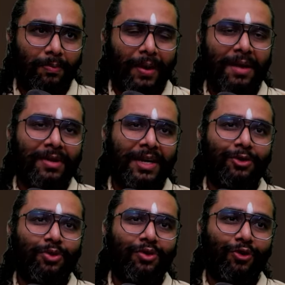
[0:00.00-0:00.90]
primary
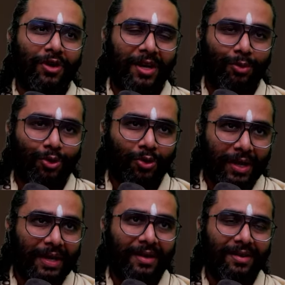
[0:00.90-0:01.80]
tool for demo
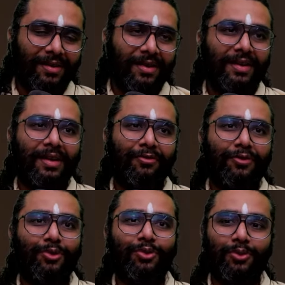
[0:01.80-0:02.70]
in a
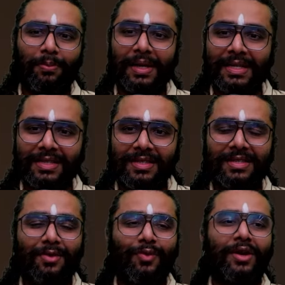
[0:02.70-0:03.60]
few minutes
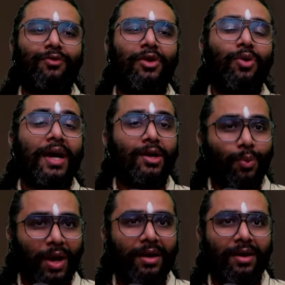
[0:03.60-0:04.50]
when we look at
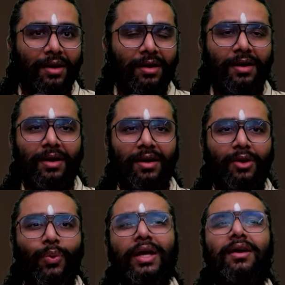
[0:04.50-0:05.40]
one
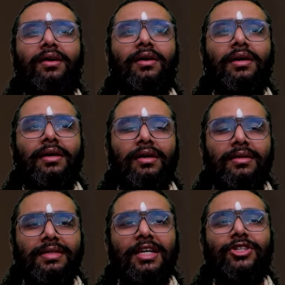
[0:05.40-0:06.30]
quick
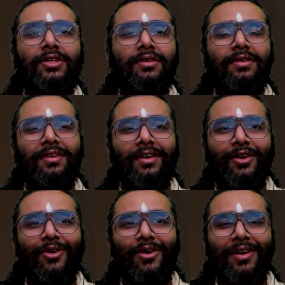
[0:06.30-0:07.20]
session
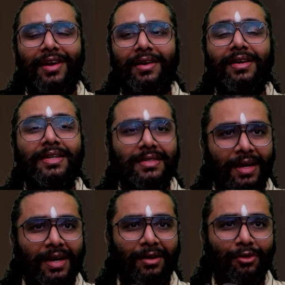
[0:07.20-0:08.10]
learning
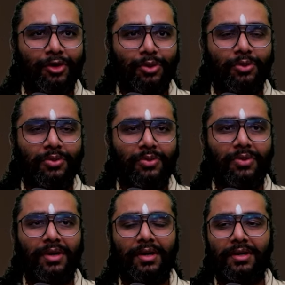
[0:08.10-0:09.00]
Sahana Vavatu,
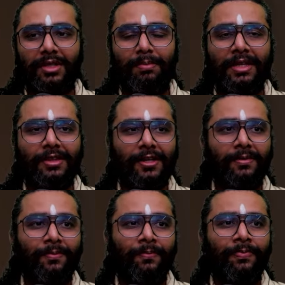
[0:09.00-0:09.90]
the mantra.
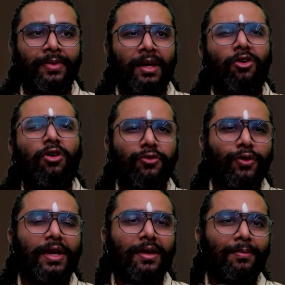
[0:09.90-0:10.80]
Not
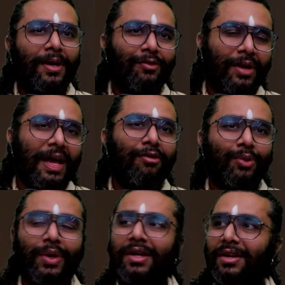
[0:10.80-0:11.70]
fully, but we'll have a
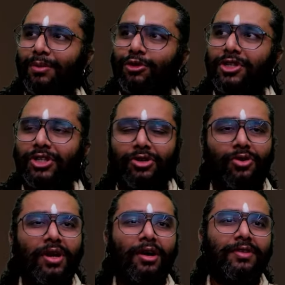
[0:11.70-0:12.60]
quick demo session
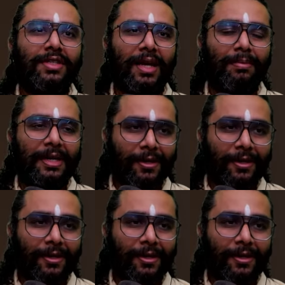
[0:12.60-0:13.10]
on how this can be